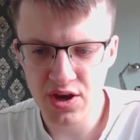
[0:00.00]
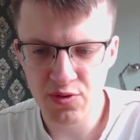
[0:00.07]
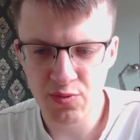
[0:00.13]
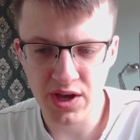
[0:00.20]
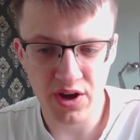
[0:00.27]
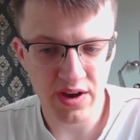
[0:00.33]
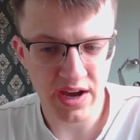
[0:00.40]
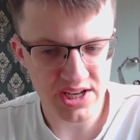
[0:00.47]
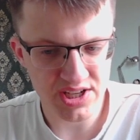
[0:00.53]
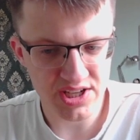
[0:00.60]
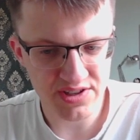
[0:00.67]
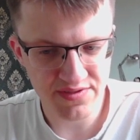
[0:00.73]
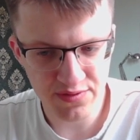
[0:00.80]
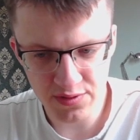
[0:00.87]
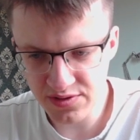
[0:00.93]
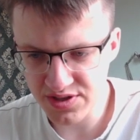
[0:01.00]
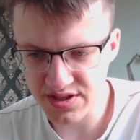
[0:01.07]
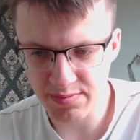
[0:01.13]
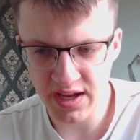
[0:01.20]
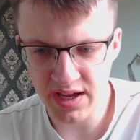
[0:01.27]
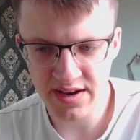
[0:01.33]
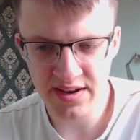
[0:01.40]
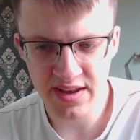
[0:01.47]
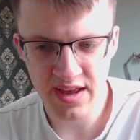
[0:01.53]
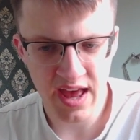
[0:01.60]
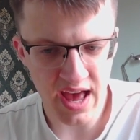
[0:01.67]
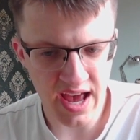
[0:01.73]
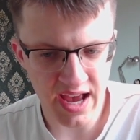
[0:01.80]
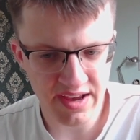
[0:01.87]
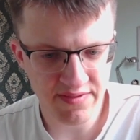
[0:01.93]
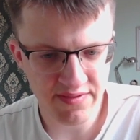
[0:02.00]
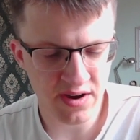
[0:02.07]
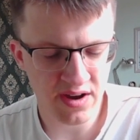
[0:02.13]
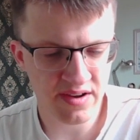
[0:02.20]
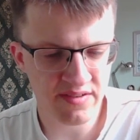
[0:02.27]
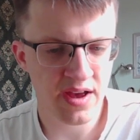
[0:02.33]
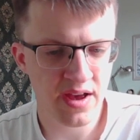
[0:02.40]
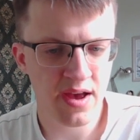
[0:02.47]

We go h4, just the plan, a5,